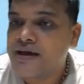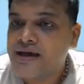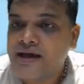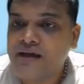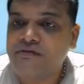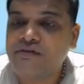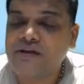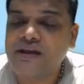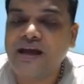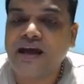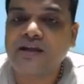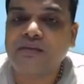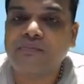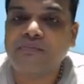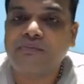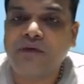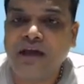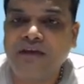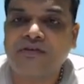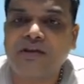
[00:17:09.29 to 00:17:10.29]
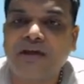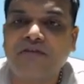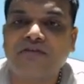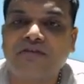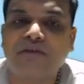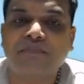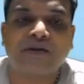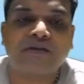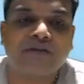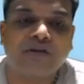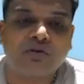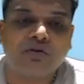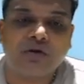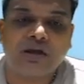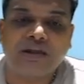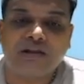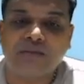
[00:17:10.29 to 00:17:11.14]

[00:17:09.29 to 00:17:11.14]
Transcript: Every person, okay,